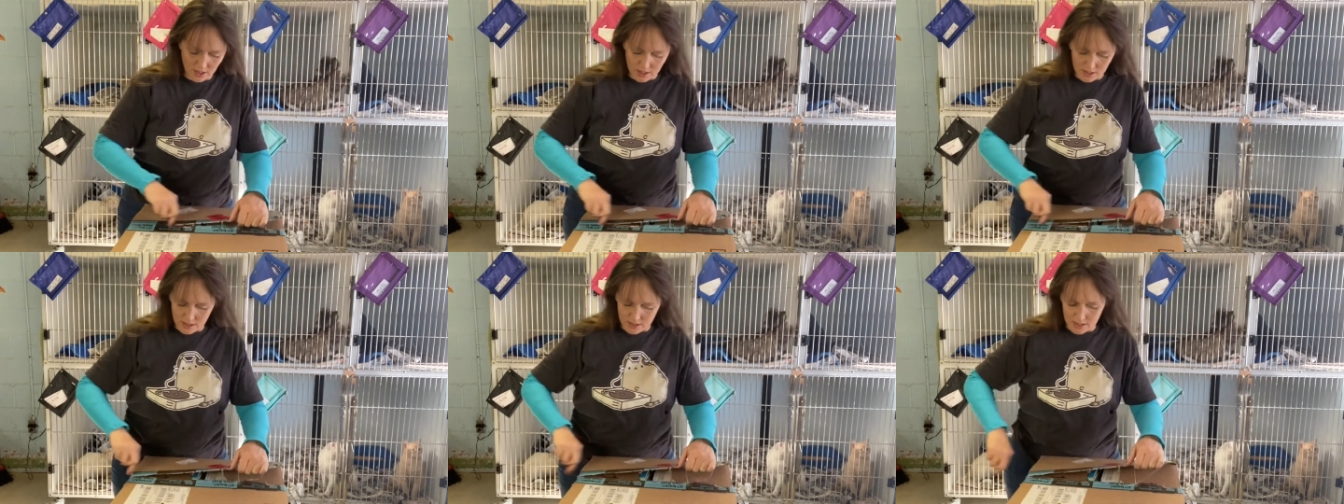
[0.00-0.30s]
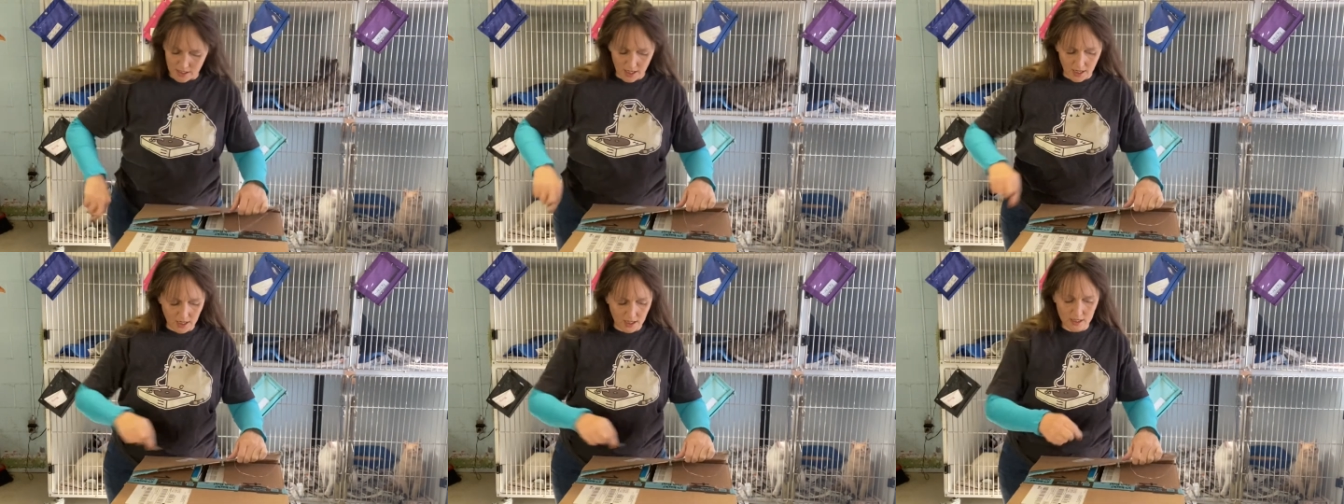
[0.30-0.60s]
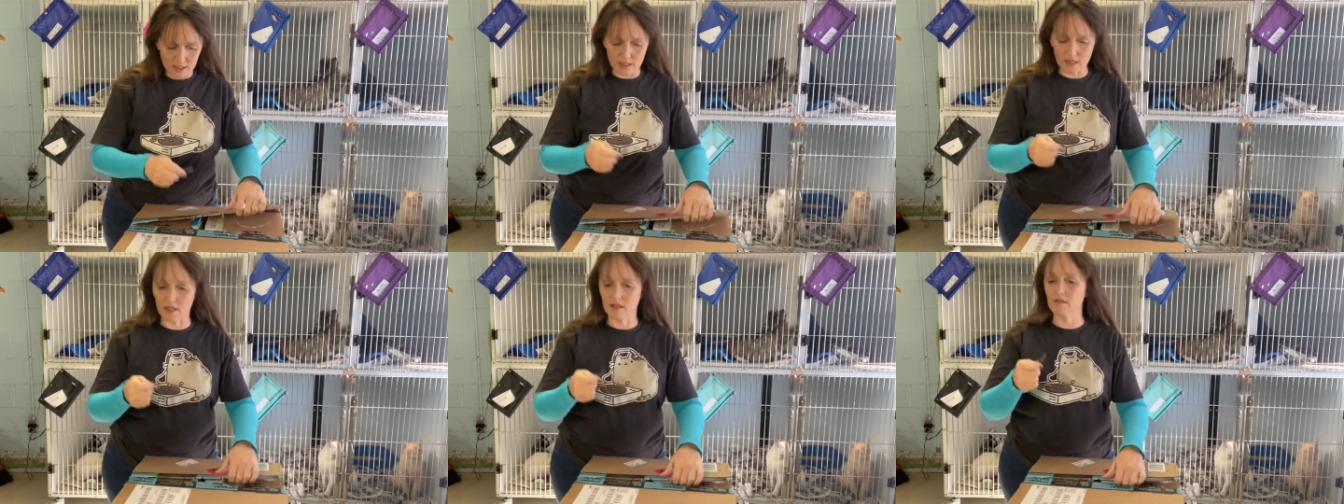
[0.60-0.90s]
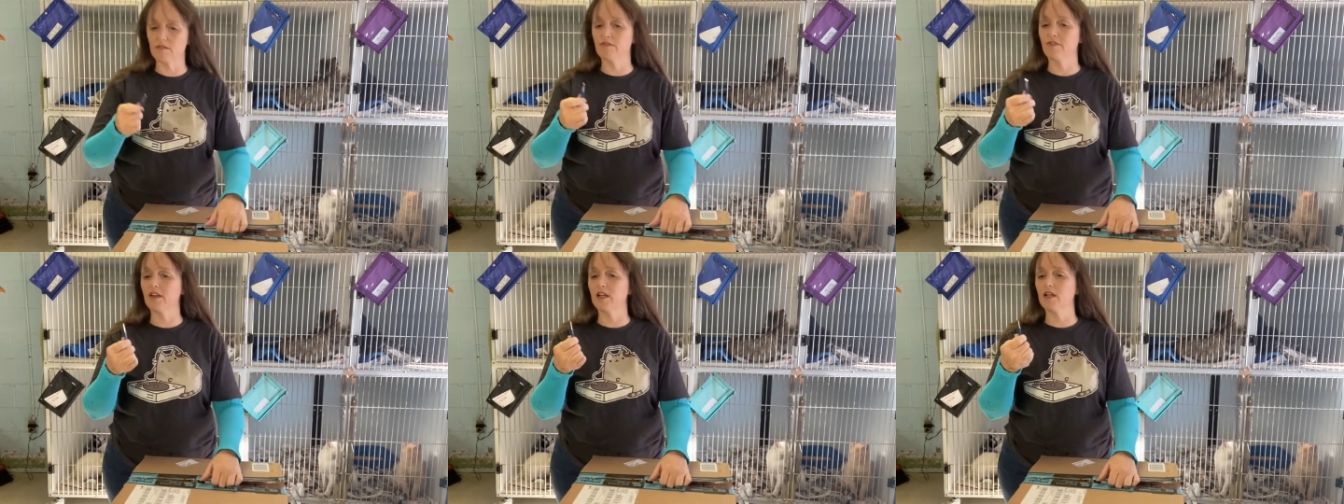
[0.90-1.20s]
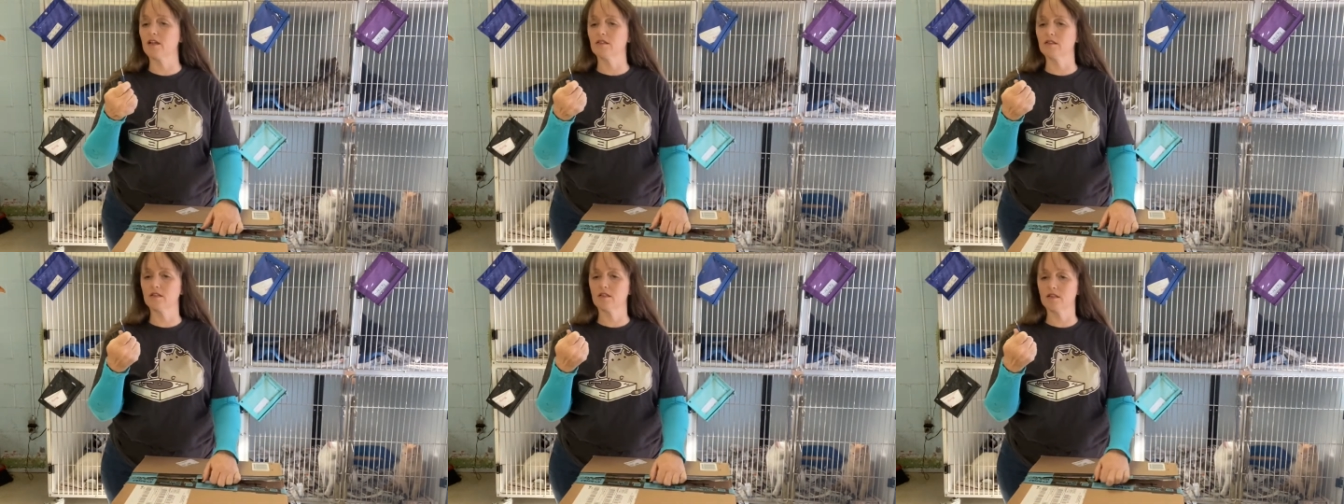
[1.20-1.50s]
desk and
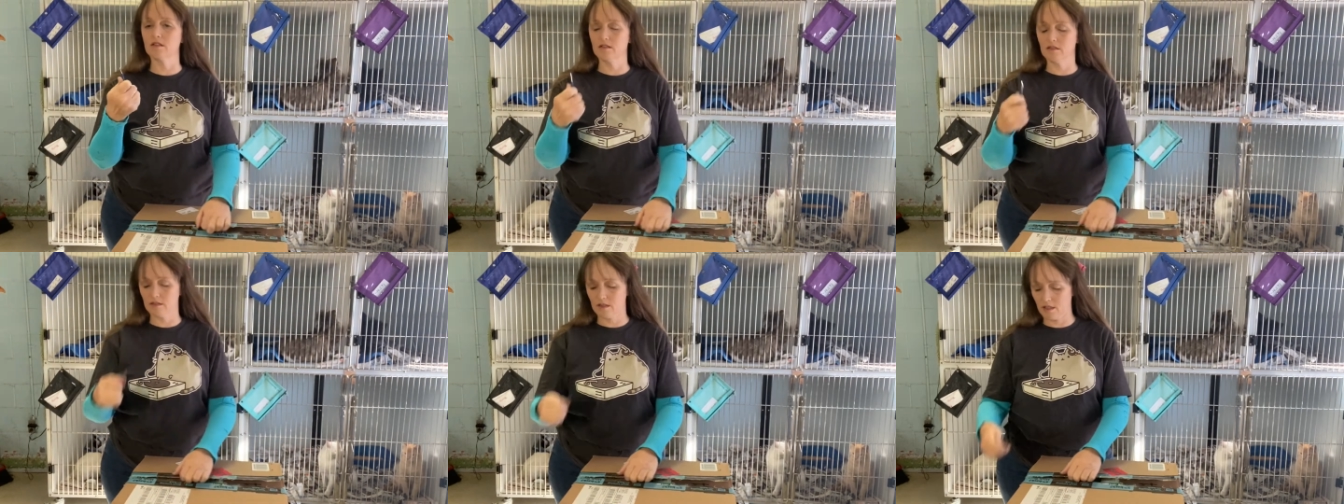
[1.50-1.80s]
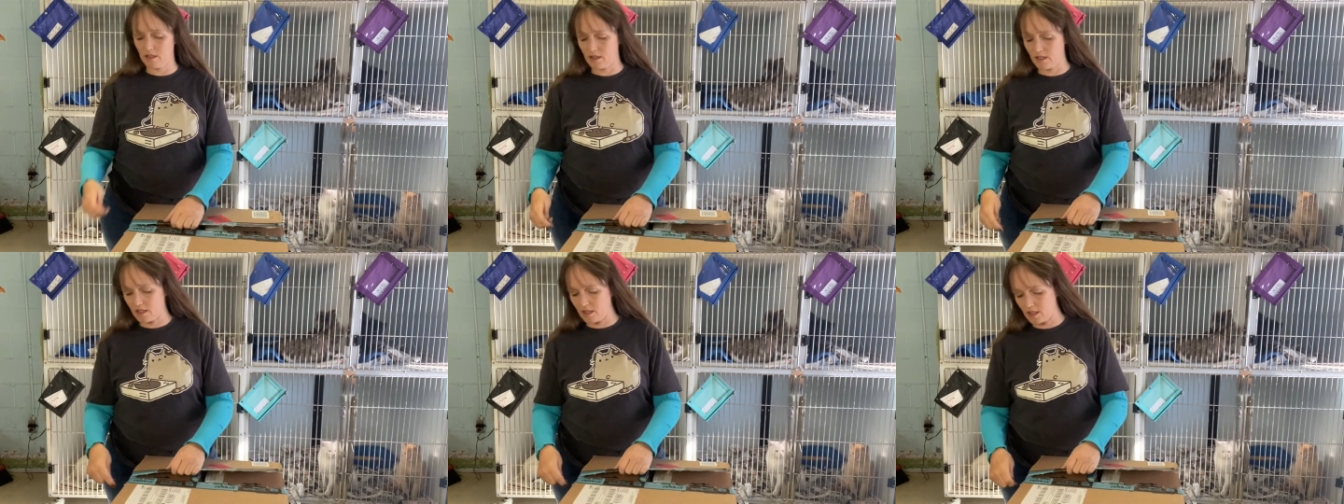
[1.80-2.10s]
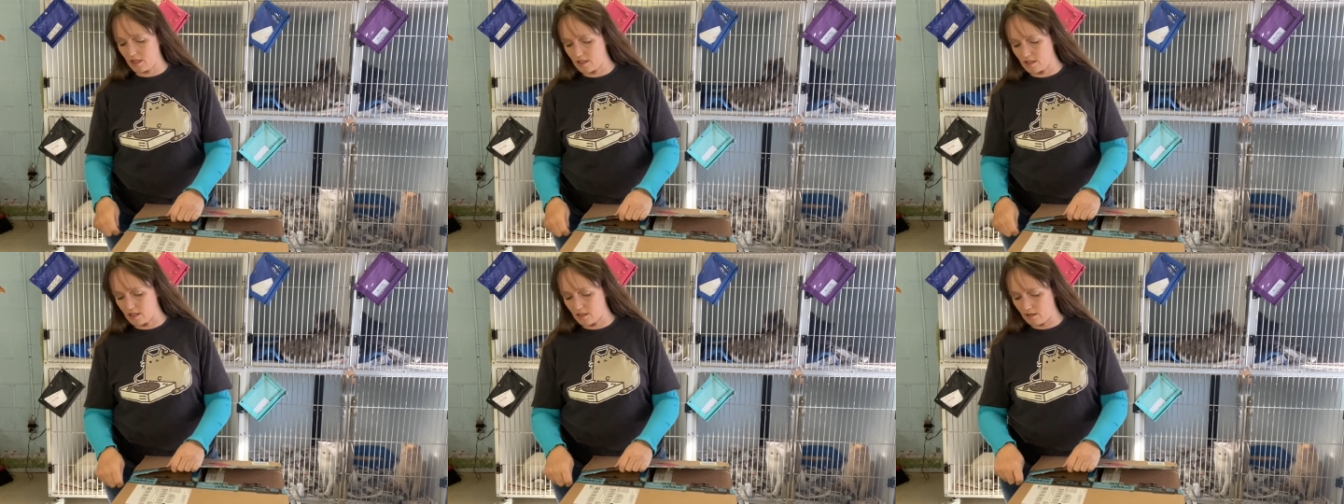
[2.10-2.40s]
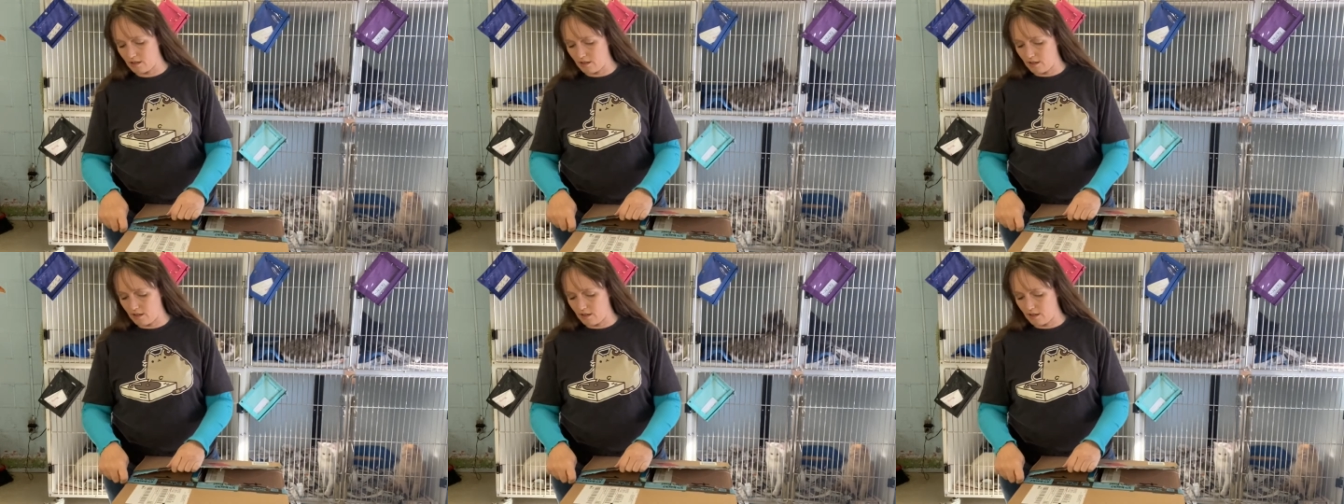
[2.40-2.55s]
found, I think that's a,